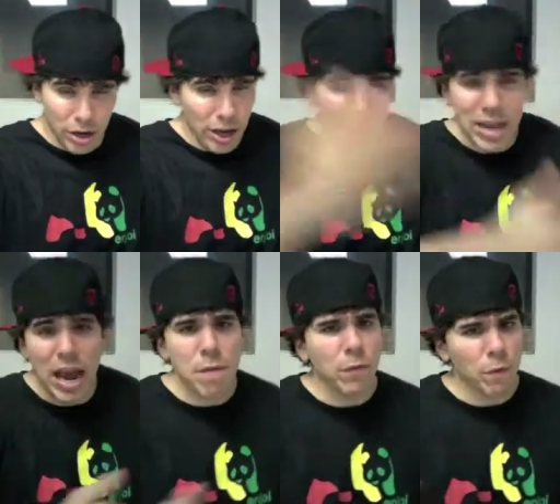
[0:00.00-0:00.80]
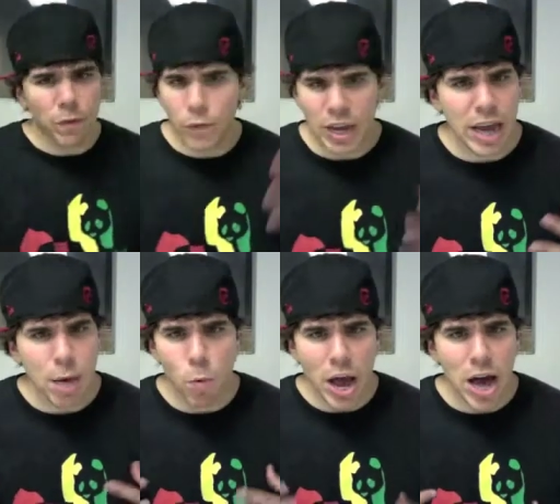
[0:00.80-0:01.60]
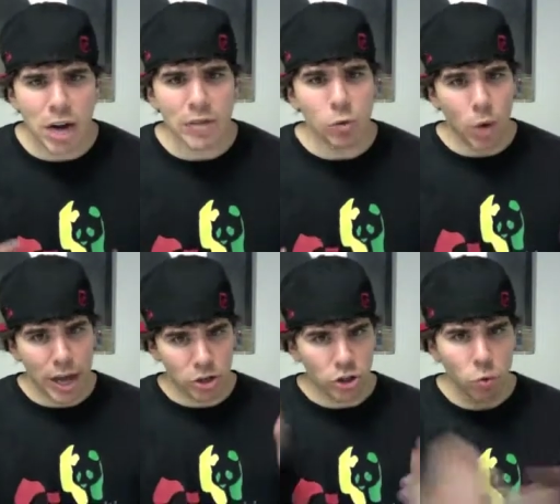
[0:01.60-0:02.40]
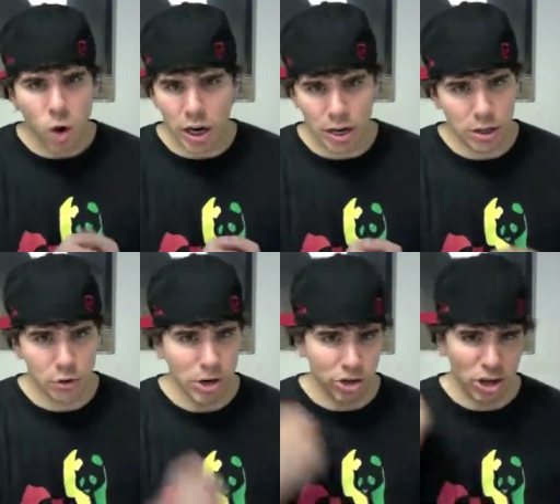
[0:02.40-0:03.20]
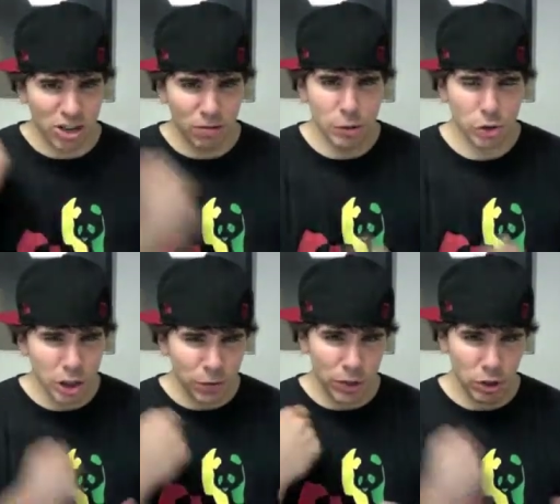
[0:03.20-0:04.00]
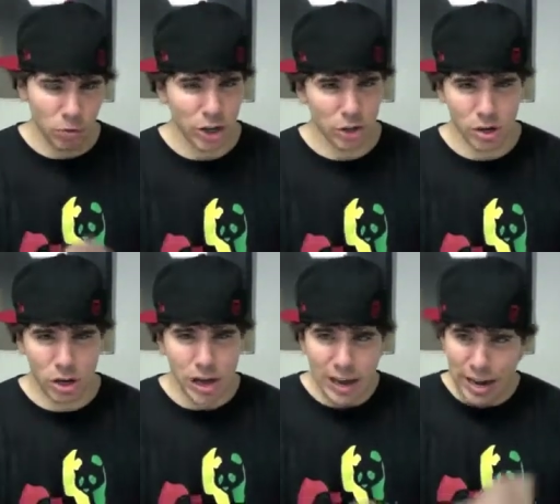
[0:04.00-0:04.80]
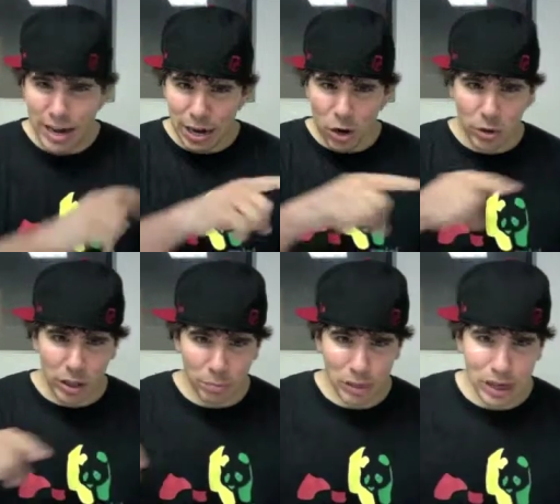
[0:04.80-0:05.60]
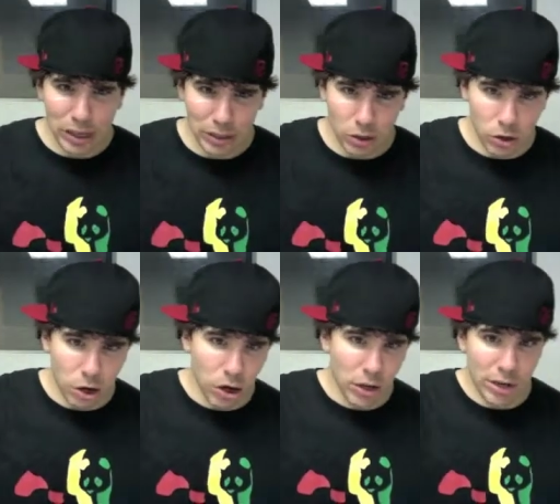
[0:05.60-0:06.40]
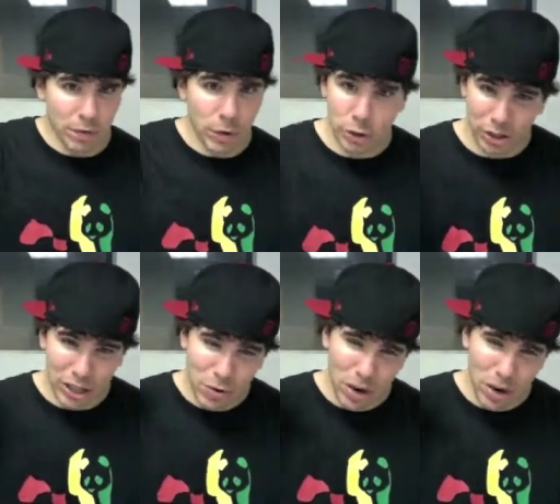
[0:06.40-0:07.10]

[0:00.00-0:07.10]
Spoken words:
He came way out of his way just to walk into this restaurant, just for this restaurant. He didn't go into the plaza and go to all the different restaurants.